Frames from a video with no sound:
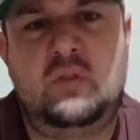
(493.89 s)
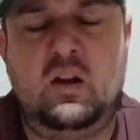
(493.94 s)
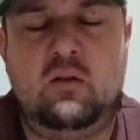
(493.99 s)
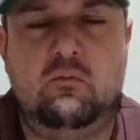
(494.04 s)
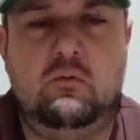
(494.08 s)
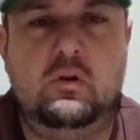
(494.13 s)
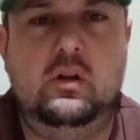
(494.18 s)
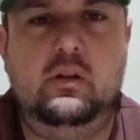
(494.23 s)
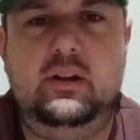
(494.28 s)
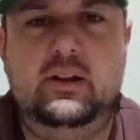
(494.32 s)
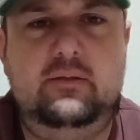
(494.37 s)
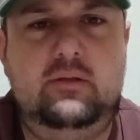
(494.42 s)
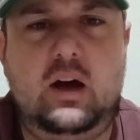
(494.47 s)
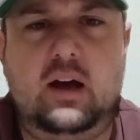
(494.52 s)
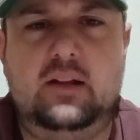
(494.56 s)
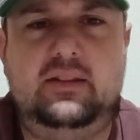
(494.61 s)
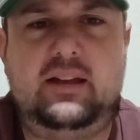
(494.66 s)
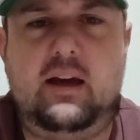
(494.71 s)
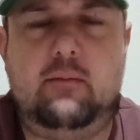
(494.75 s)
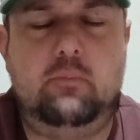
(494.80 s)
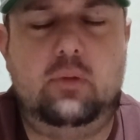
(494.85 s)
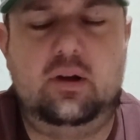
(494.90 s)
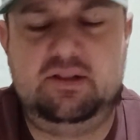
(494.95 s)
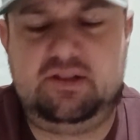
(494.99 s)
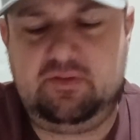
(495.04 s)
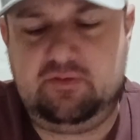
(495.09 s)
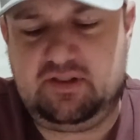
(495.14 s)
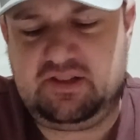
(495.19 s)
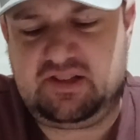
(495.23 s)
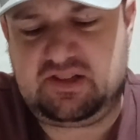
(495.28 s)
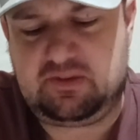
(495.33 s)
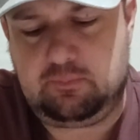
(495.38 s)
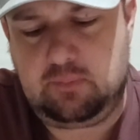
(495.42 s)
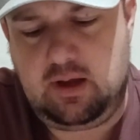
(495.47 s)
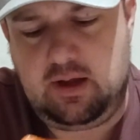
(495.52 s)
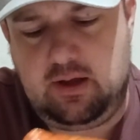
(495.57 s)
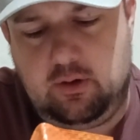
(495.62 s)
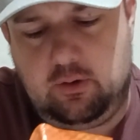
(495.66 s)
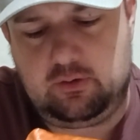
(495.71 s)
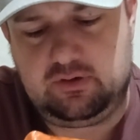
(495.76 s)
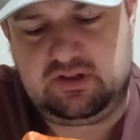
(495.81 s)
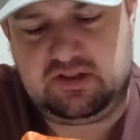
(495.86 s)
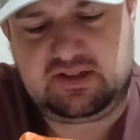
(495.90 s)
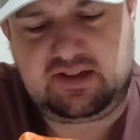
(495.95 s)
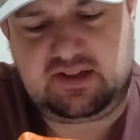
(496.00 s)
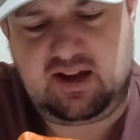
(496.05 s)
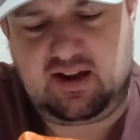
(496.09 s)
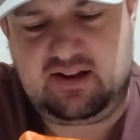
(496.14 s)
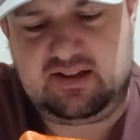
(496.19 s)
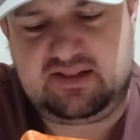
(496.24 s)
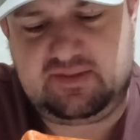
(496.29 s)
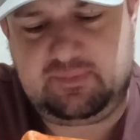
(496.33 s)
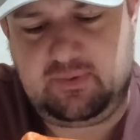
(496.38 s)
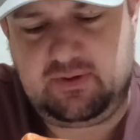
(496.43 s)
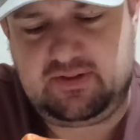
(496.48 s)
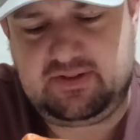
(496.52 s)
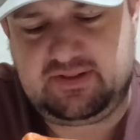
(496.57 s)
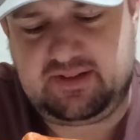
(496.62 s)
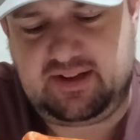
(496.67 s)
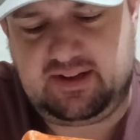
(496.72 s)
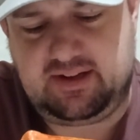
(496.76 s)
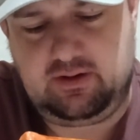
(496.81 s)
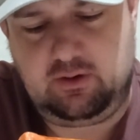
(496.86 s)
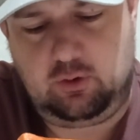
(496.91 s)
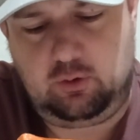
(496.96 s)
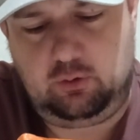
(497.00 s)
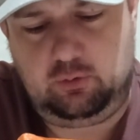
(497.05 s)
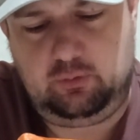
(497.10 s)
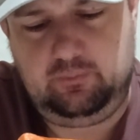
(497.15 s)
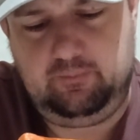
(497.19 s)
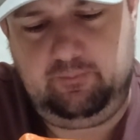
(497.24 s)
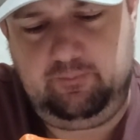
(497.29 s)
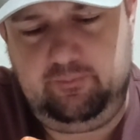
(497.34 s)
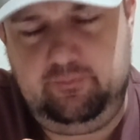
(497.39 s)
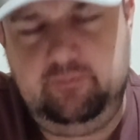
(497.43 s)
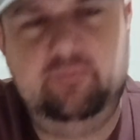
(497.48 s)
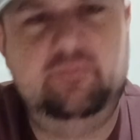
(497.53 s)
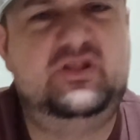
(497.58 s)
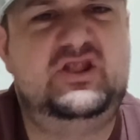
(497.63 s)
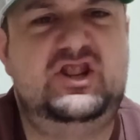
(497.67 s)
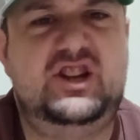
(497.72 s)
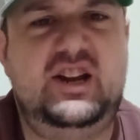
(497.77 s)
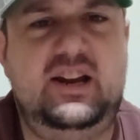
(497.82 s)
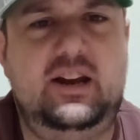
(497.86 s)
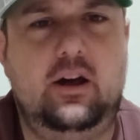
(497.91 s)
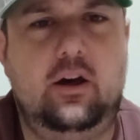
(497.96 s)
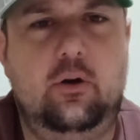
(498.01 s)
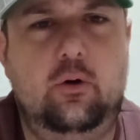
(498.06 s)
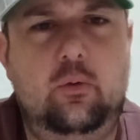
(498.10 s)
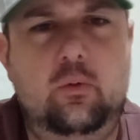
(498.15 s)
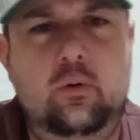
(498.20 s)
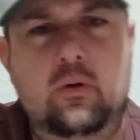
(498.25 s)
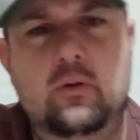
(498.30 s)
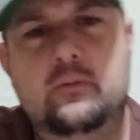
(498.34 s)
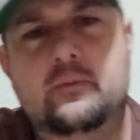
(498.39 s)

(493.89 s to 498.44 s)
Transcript: Really not that much of a smell. It just kind of smells like an old Cheeto.